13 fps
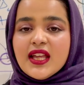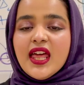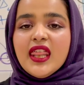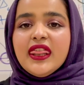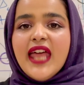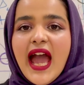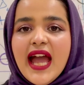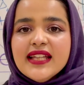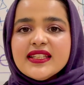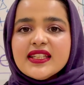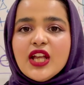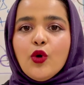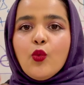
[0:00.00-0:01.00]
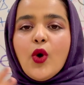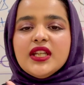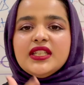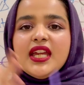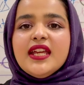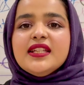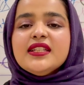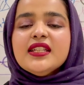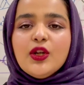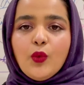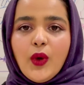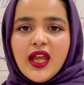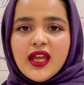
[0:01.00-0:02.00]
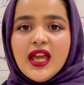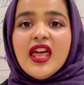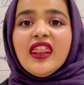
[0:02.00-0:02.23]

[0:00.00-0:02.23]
That's what takes it away.